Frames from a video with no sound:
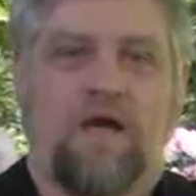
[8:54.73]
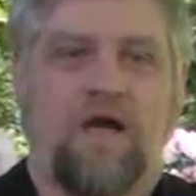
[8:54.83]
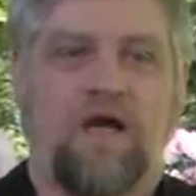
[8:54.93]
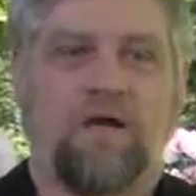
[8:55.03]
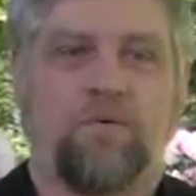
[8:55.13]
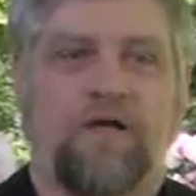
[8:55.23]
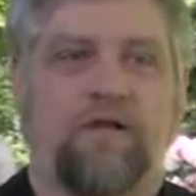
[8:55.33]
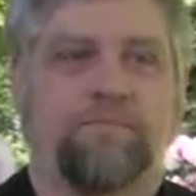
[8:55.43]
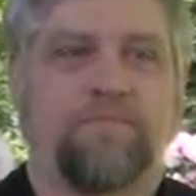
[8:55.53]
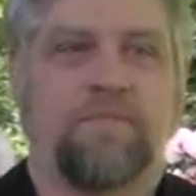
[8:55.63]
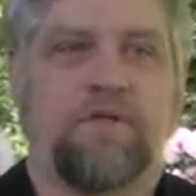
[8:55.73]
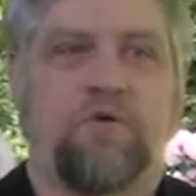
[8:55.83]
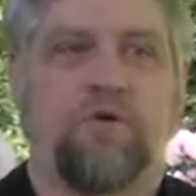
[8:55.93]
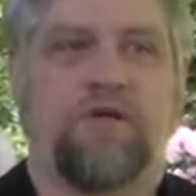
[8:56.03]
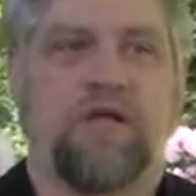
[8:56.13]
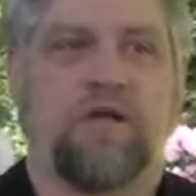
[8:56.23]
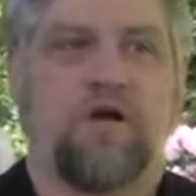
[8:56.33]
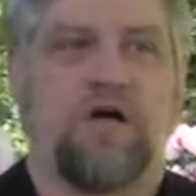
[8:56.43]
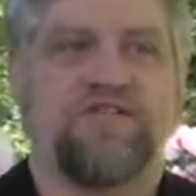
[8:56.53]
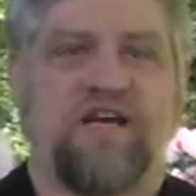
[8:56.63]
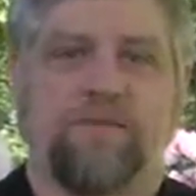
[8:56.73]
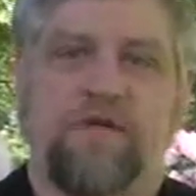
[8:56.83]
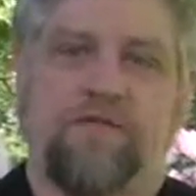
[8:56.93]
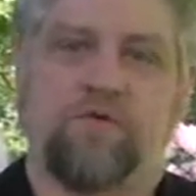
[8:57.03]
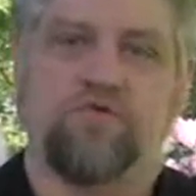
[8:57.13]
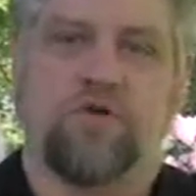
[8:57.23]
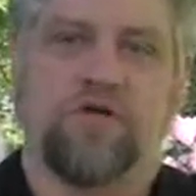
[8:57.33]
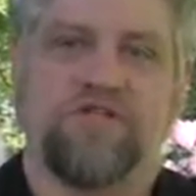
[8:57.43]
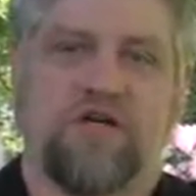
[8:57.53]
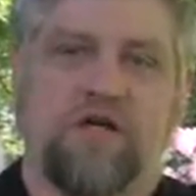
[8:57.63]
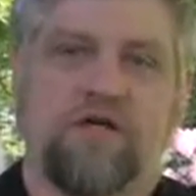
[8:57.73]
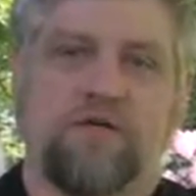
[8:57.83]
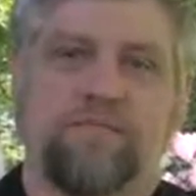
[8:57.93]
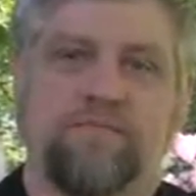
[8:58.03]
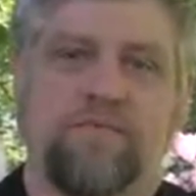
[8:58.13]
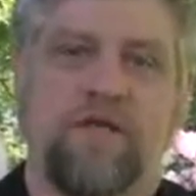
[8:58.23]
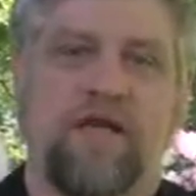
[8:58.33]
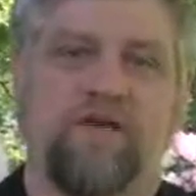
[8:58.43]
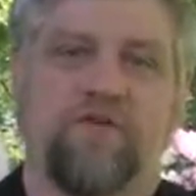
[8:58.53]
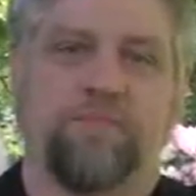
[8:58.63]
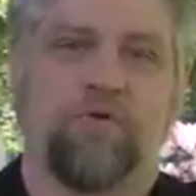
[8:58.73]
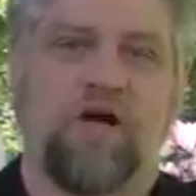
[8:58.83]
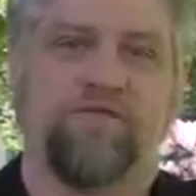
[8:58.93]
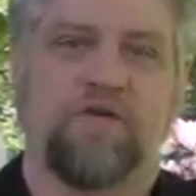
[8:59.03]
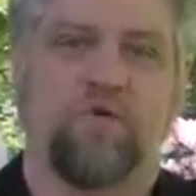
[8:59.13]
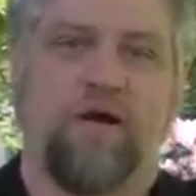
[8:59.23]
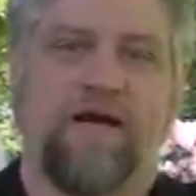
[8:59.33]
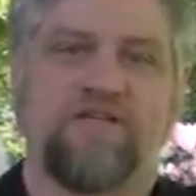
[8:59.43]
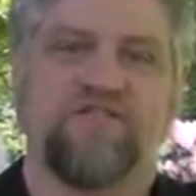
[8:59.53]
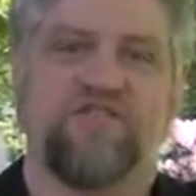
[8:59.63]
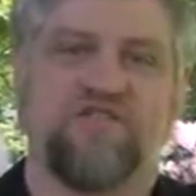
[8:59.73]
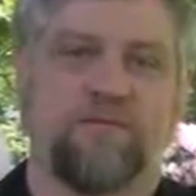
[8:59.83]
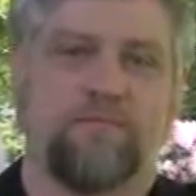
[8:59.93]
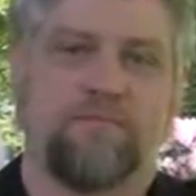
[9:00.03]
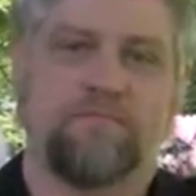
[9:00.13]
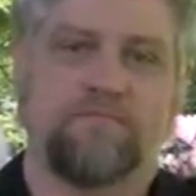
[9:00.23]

Well, you can contact me through Drunk Duck. They have a private quack system.